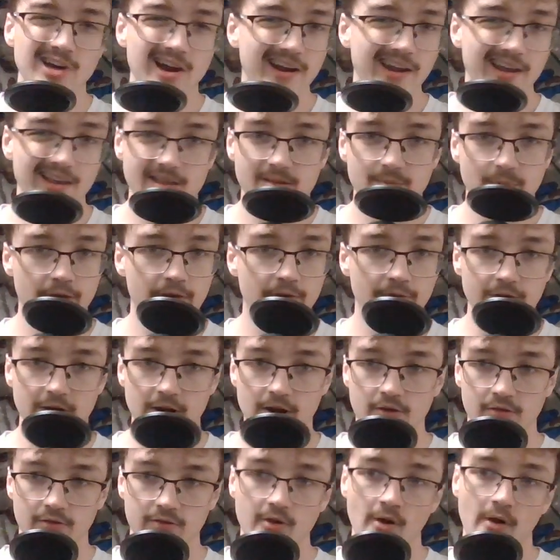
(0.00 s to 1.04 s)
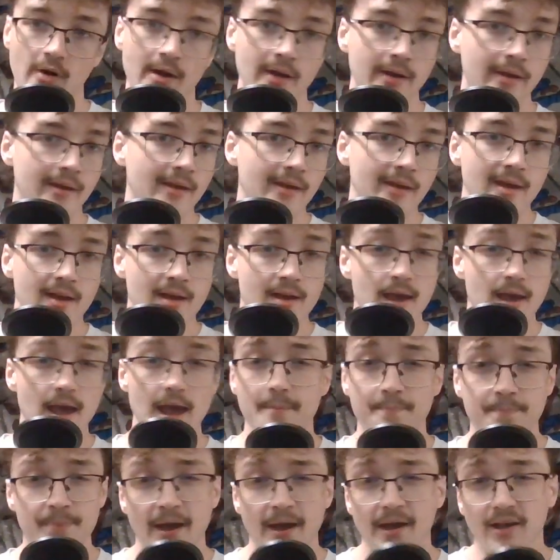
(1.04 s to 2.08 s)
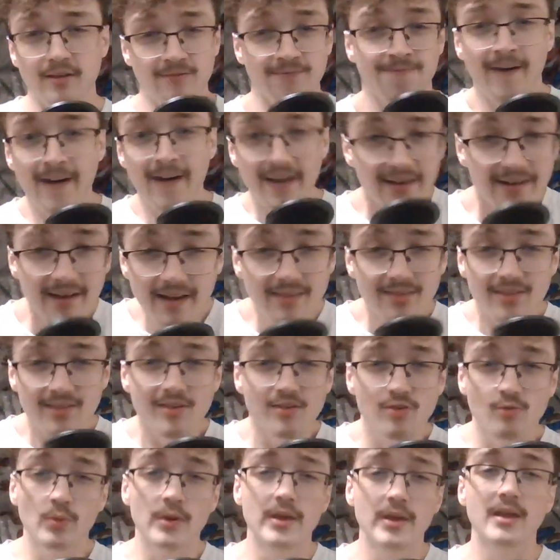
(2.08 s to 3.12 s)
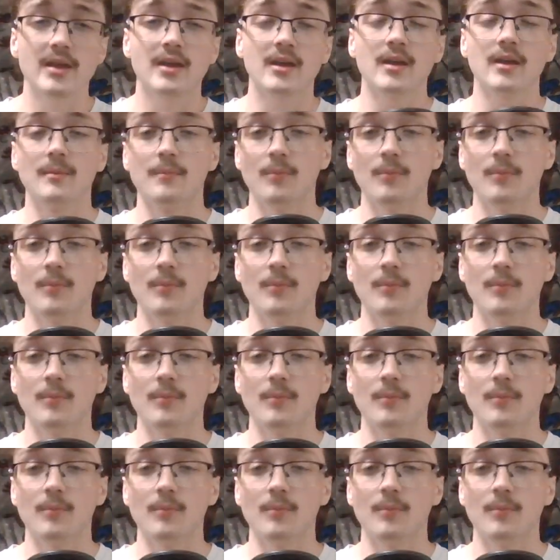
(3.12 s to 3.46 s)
and get some other videos going. Apex Fight Night this week.